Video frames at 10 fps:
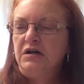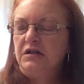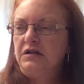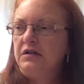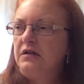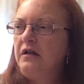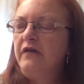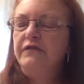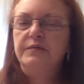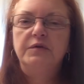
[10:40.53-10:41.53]

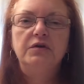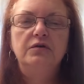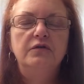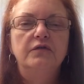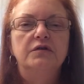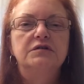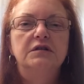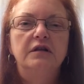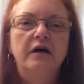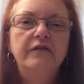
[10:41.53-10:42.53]
love from the universe,
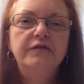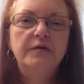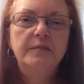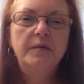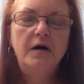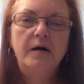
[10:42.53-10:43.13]
the love from